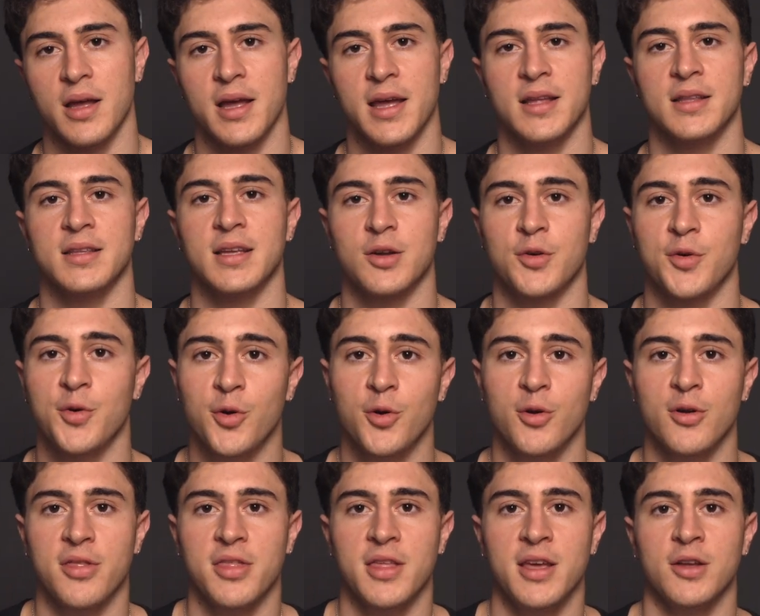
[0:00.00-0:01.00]
And the
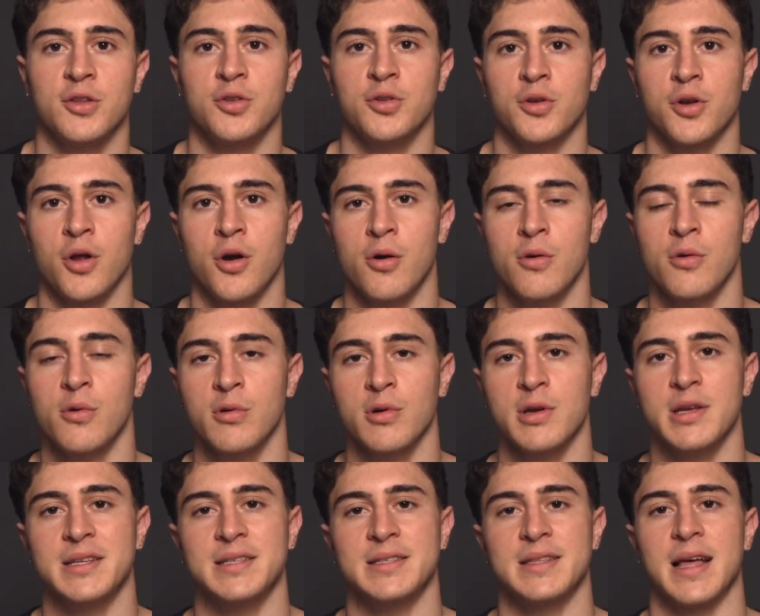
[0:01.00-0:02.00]
cool thing to know
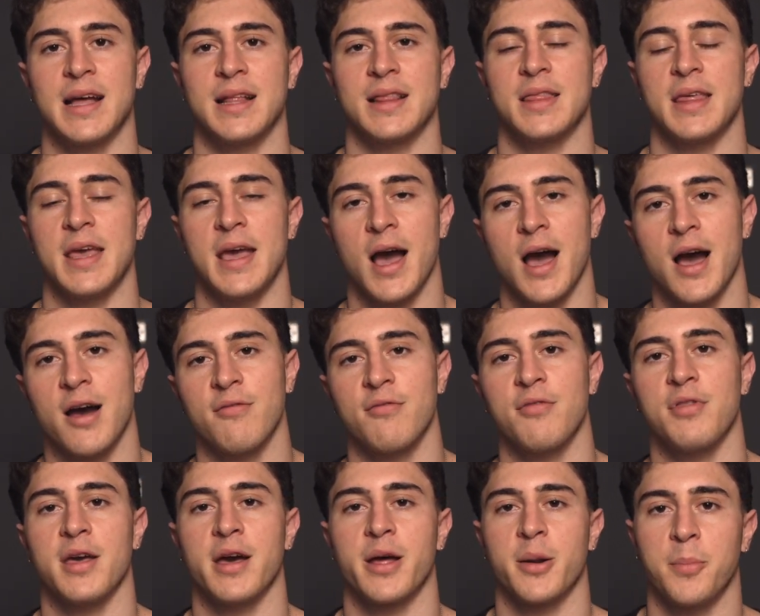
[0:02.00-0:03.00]
is that they
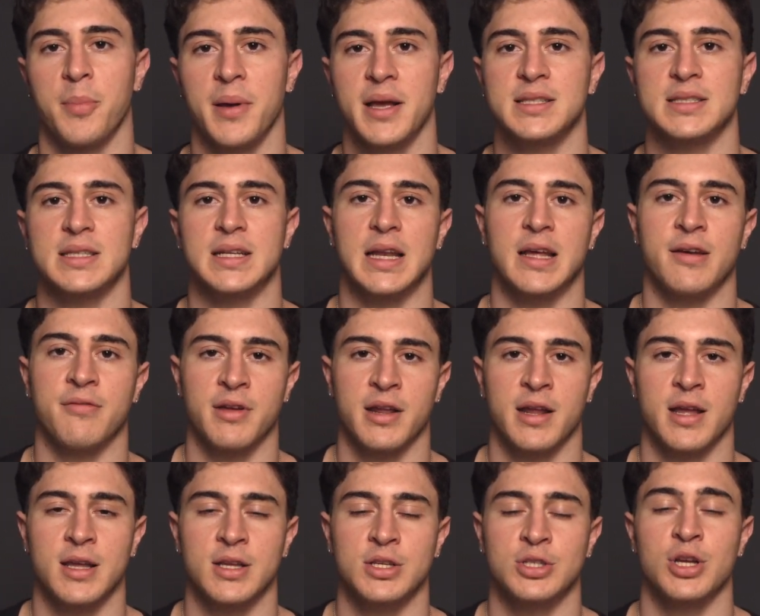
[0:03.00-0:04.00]
have their best
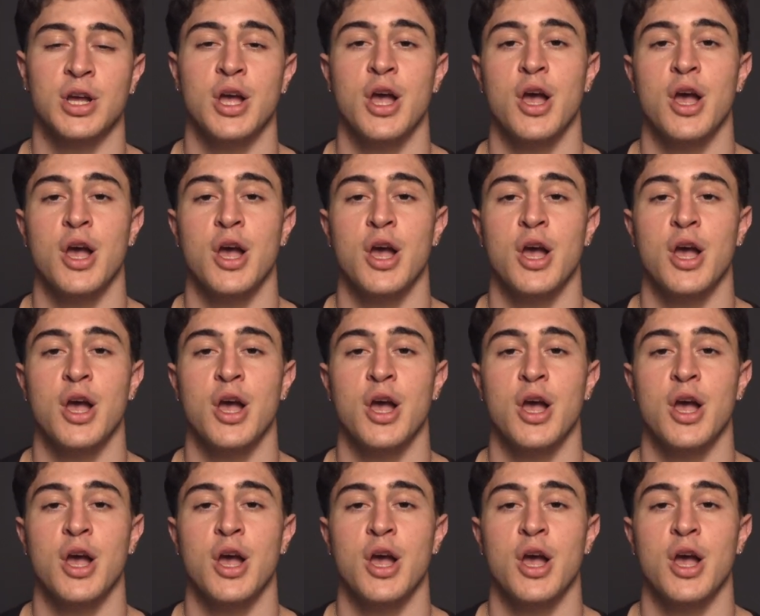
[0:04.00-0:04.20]
leverage